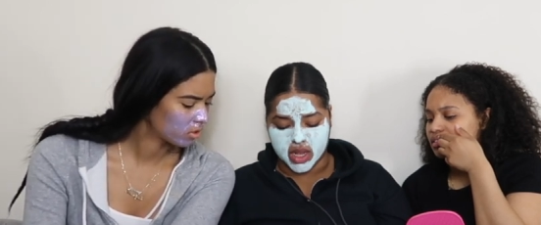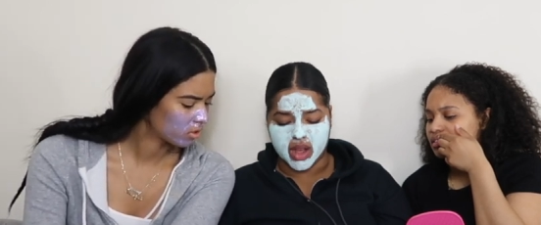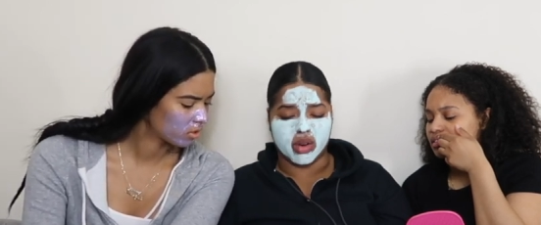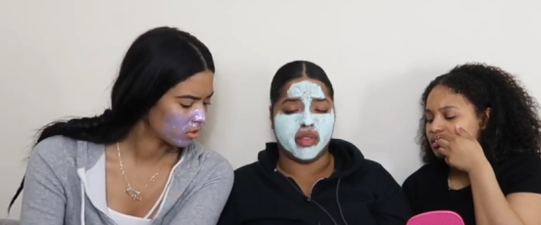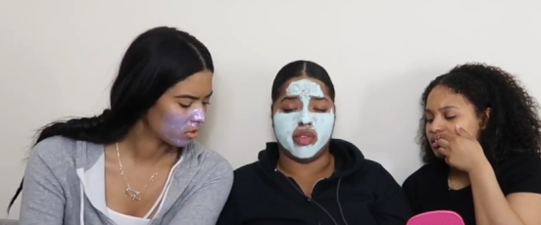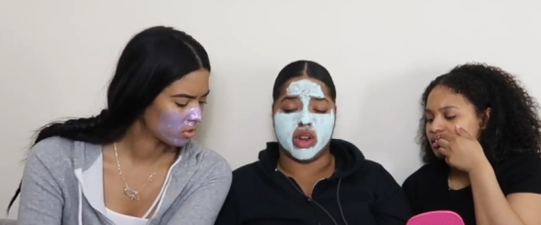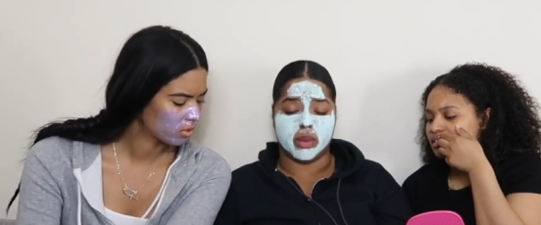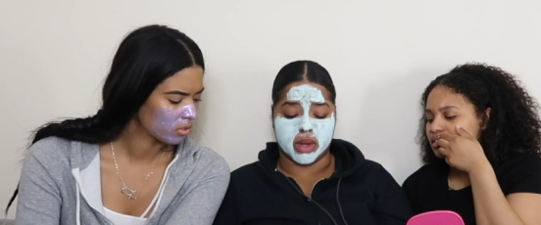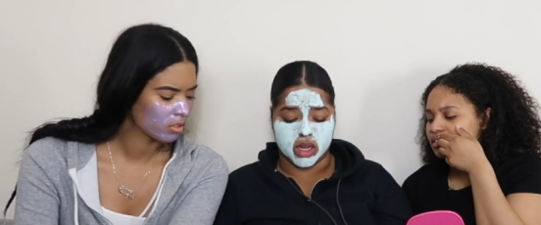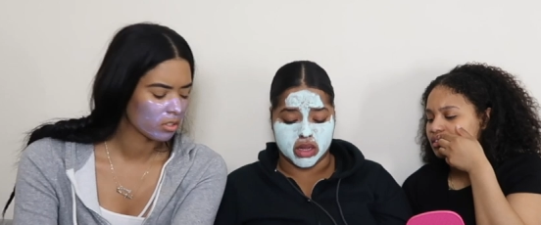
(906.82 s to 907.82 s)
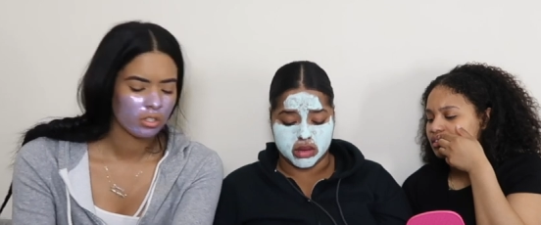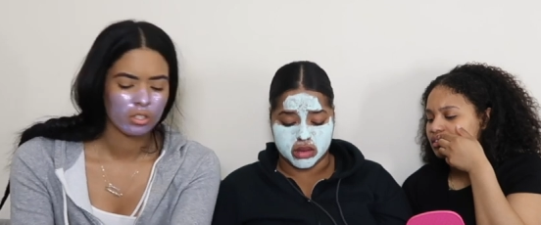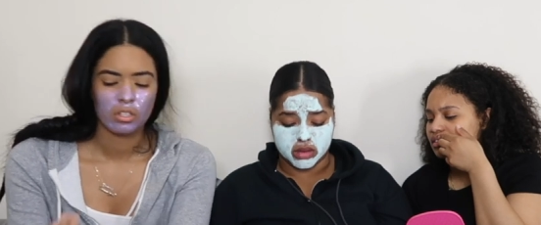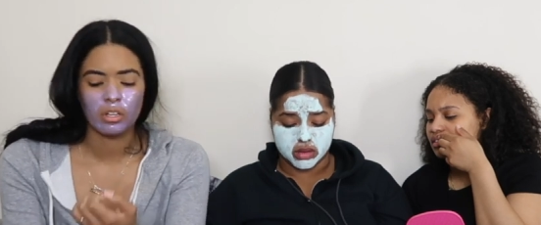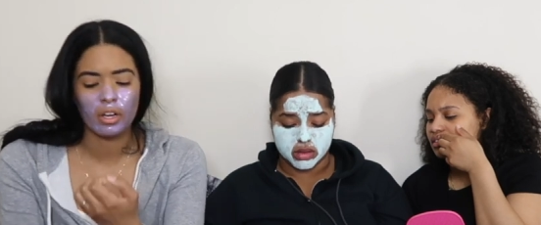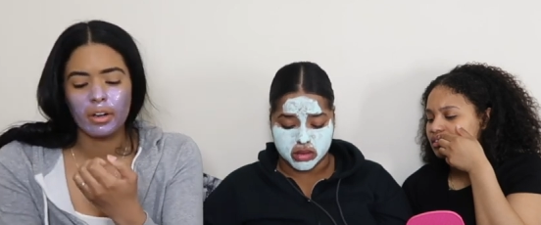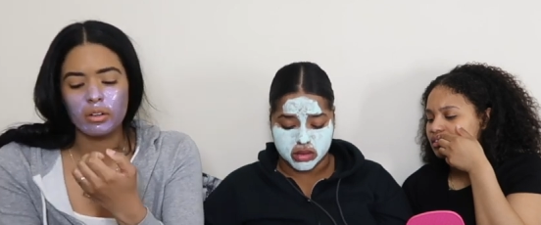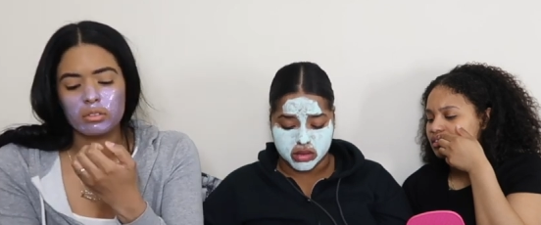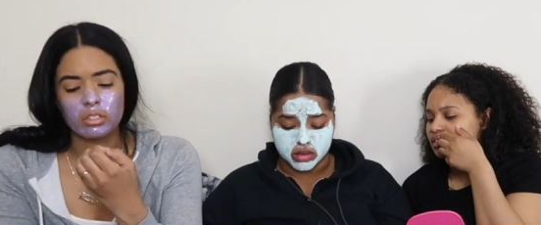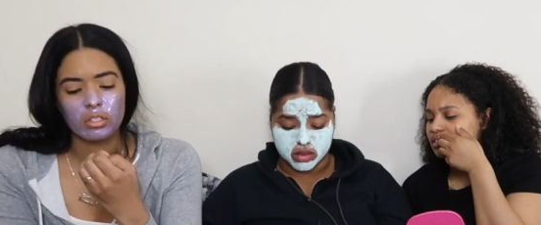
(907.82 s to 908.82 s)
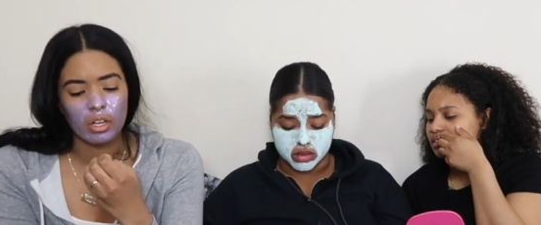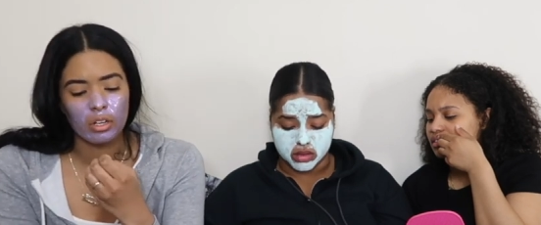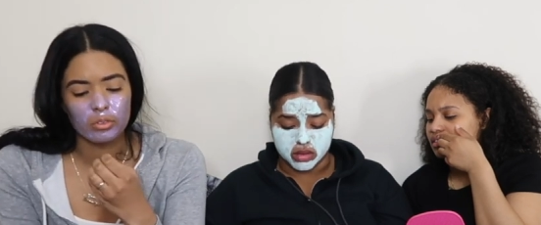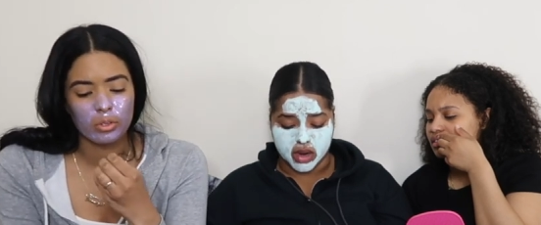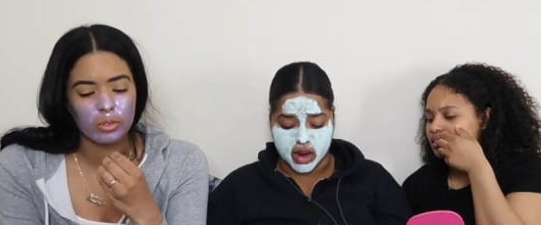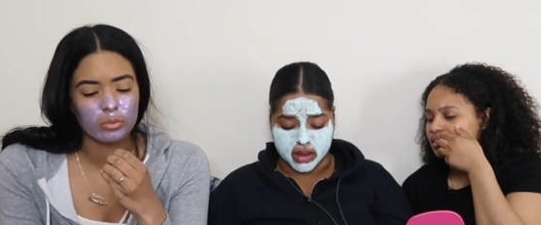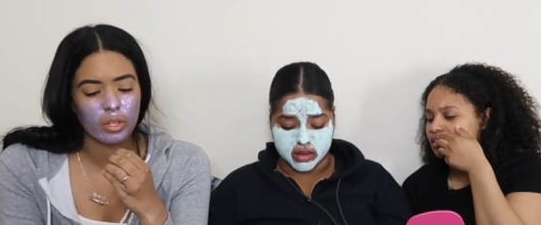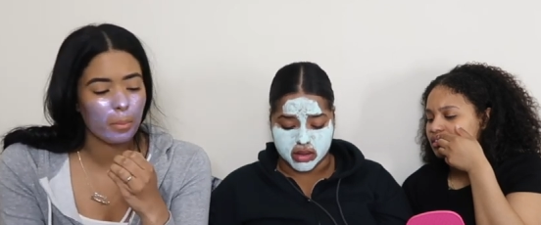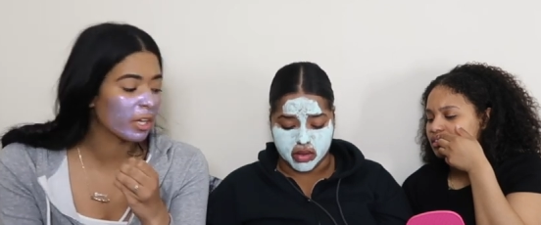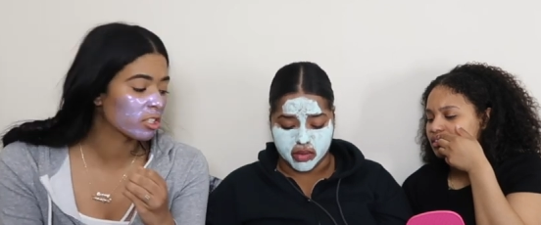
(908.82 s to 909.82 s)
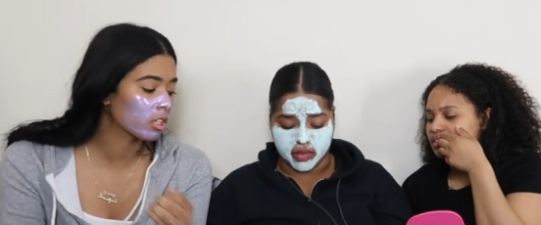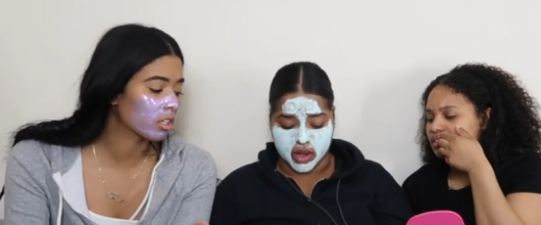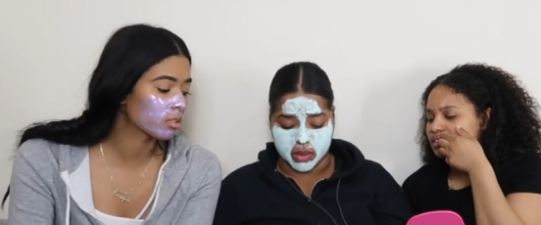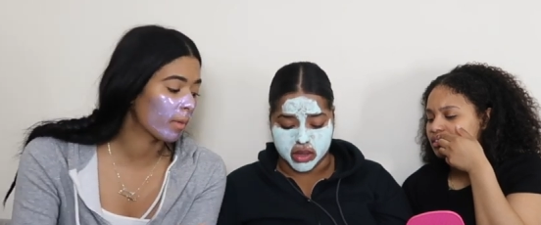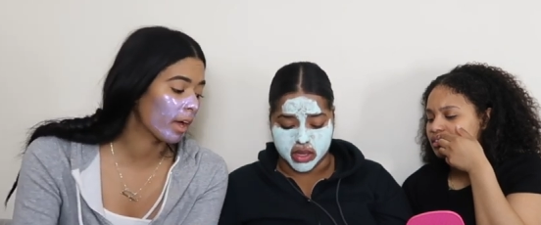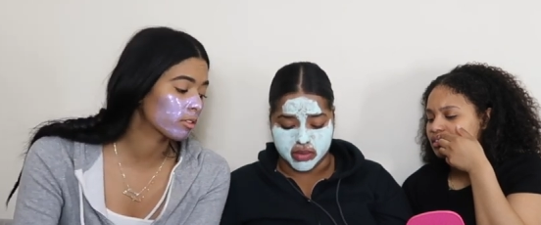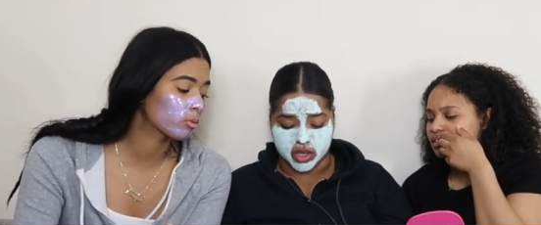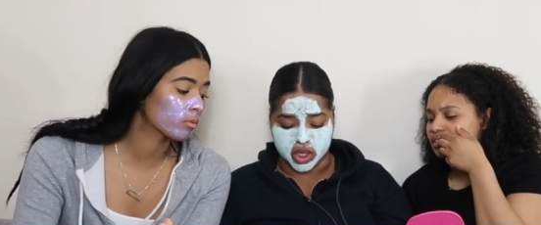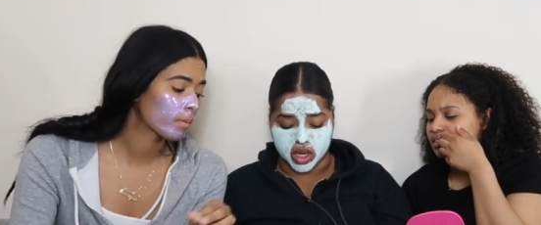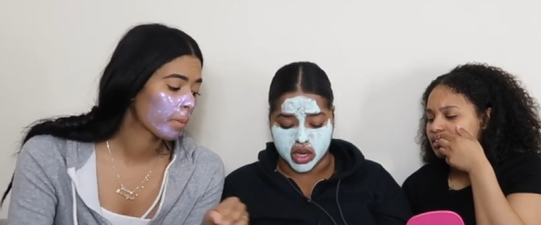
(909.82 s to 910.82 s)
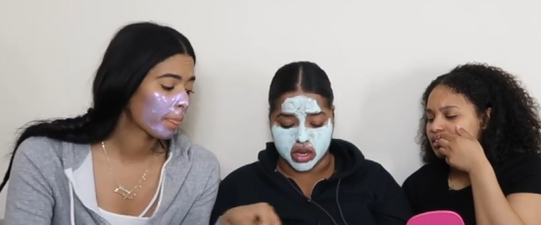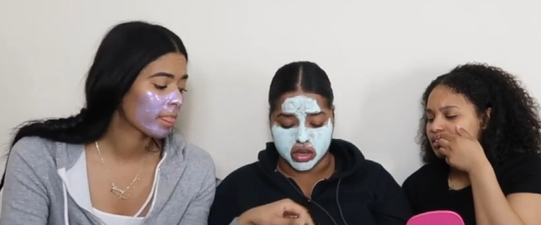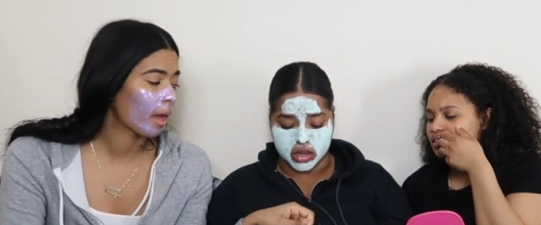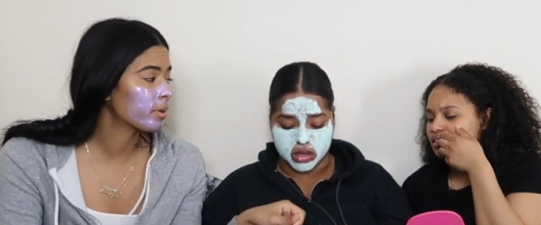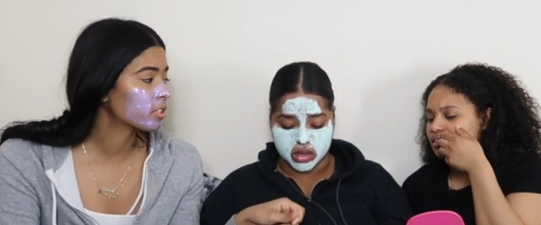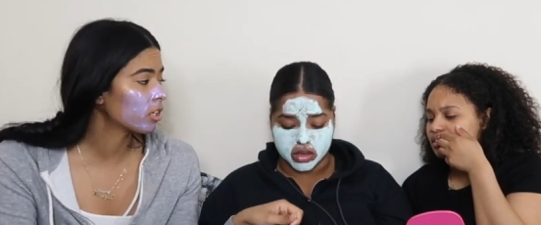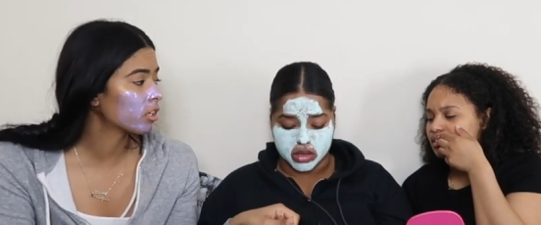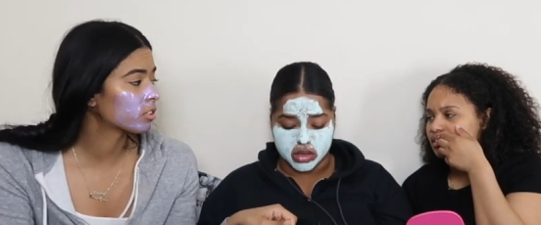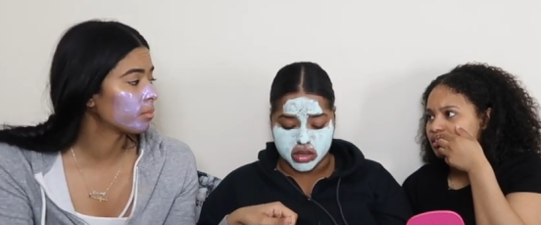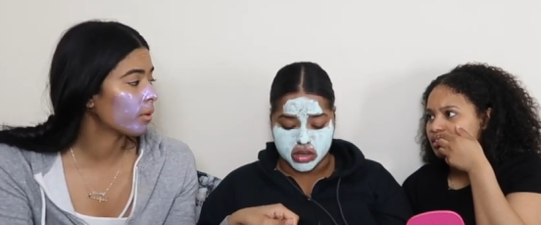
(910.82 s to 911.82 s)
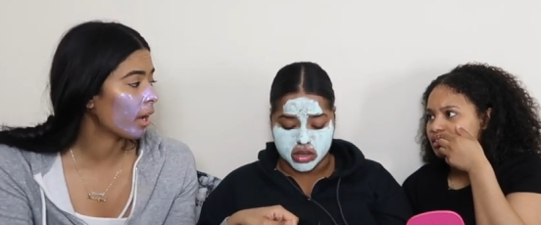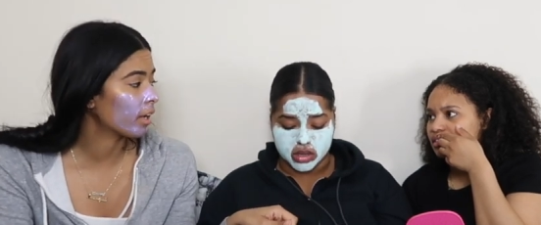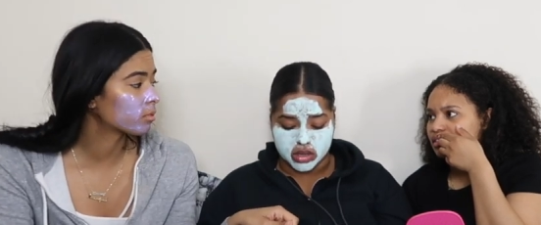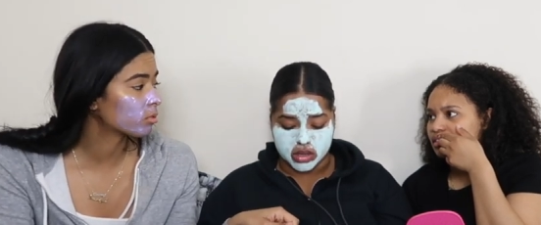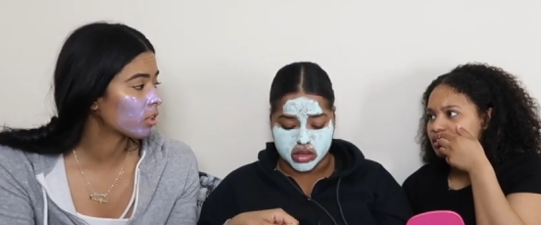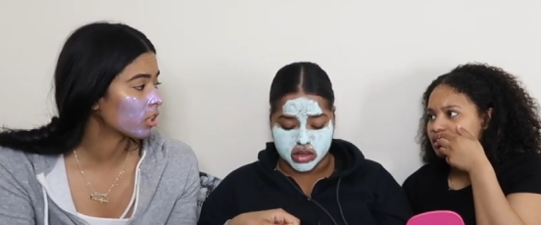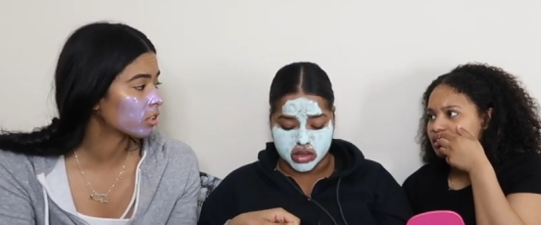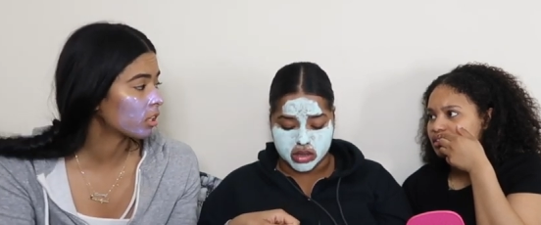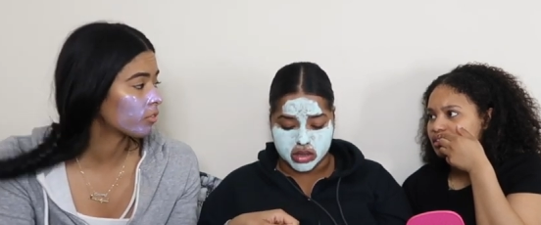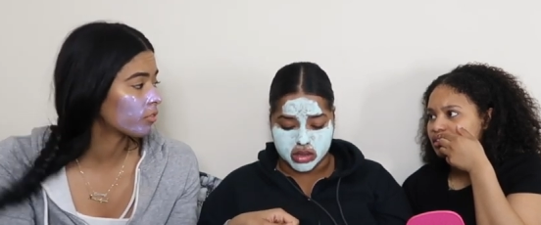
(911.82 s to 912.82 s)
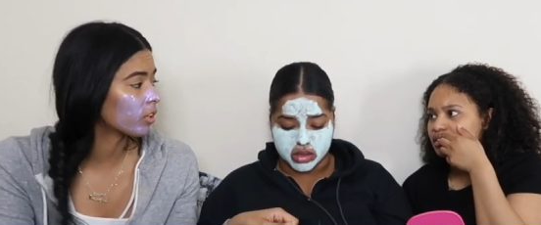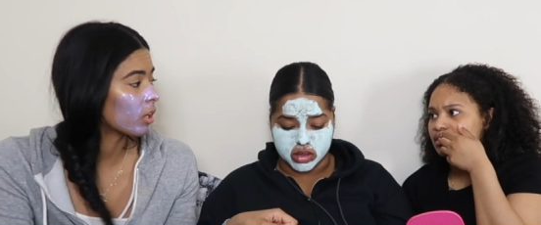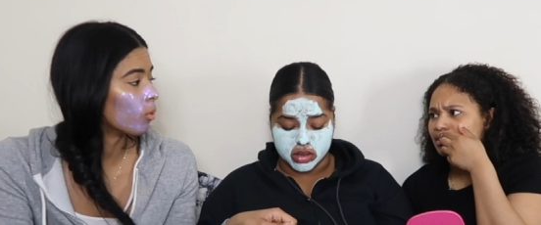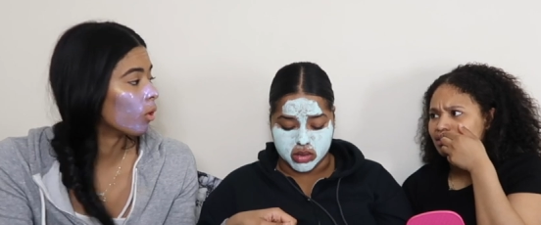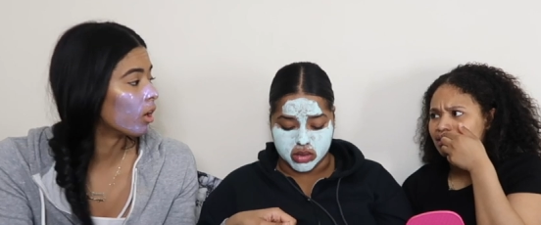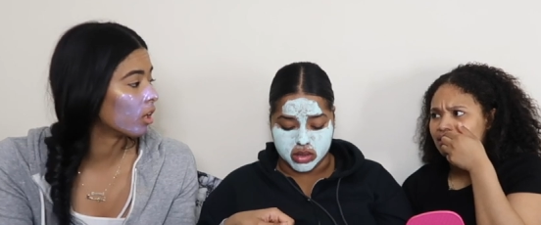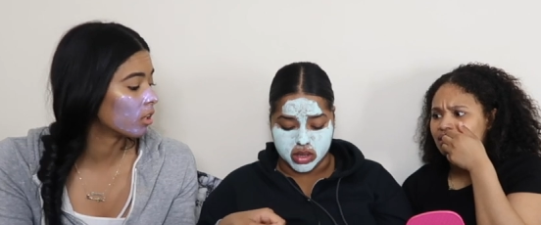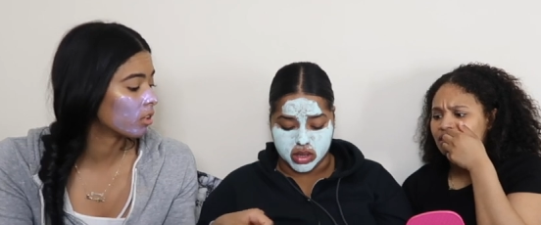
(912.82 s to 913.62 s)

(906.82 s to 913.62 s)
Speaker 1: You're all funny
Speaker 2: money. I don't still I don't know. That picture looks mad. Shit. That picture looks mad 2001.